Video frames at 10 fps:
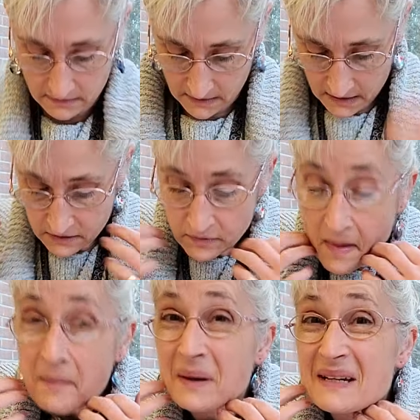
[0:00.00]
Because
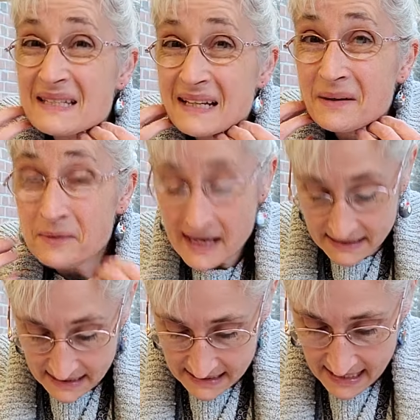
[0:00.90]
remember, he's gonna
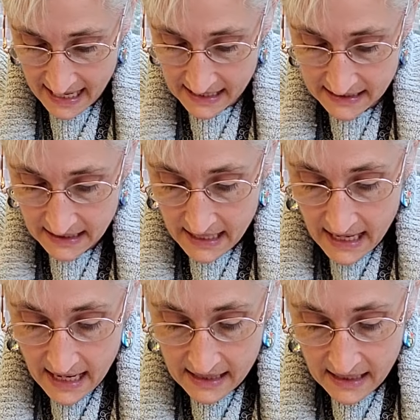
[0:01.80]
rest his head.
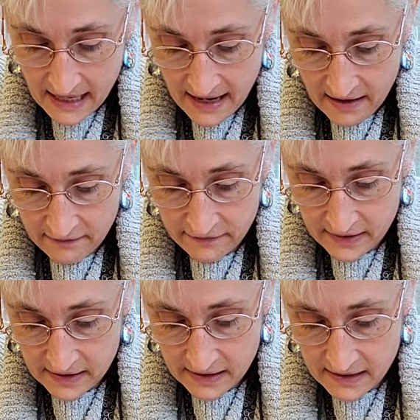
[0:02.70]
And then I have
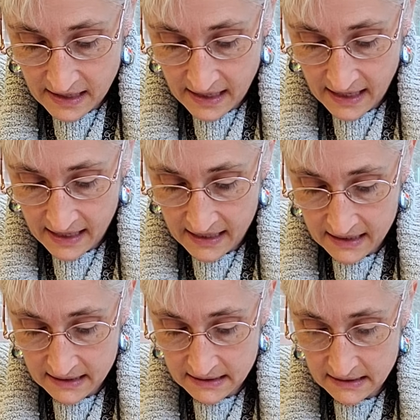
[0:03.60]
the
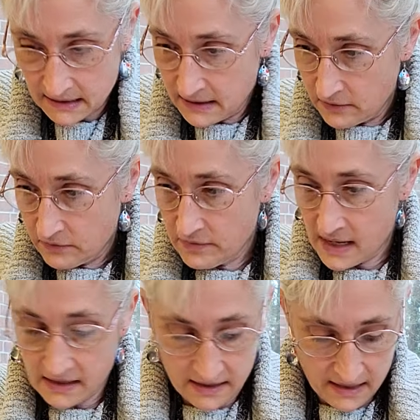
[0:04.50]
head
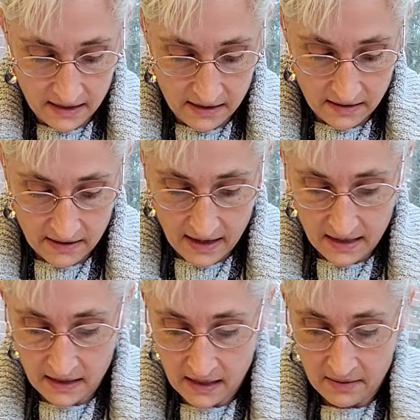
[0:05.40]
right there.
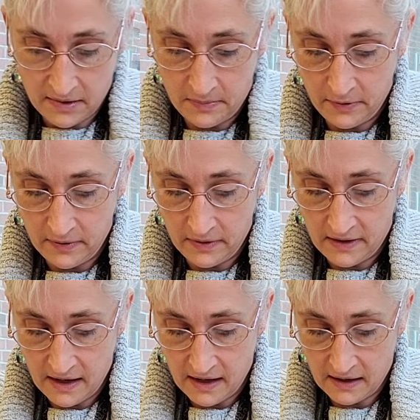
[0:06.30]
And then I'm gonna put the
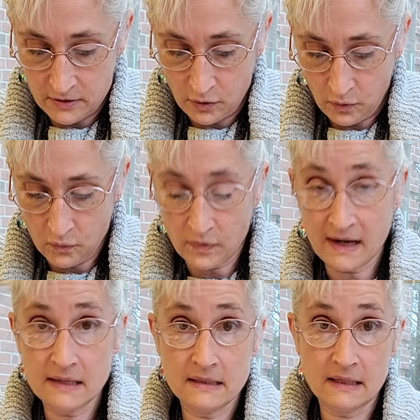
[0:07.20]
head
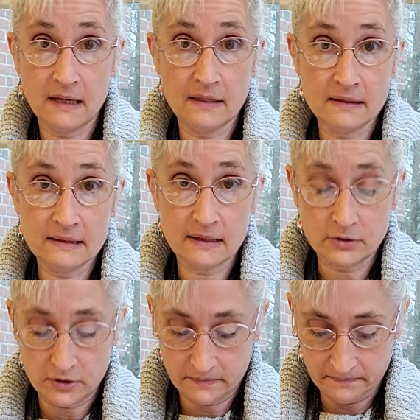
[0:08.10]
right in the
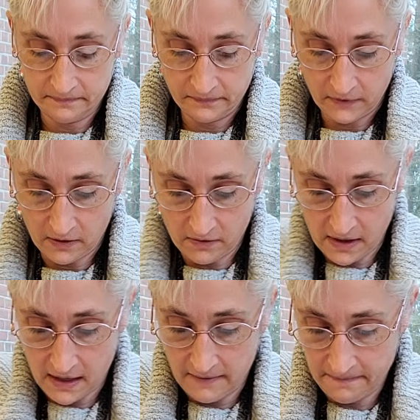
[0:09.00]
center,
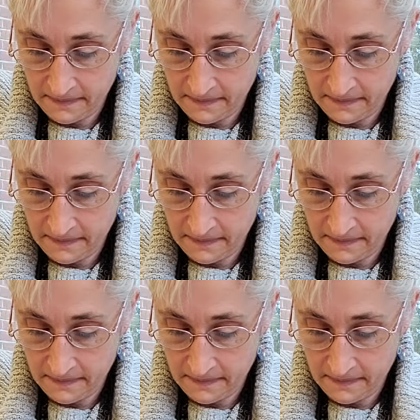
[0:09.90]
okay?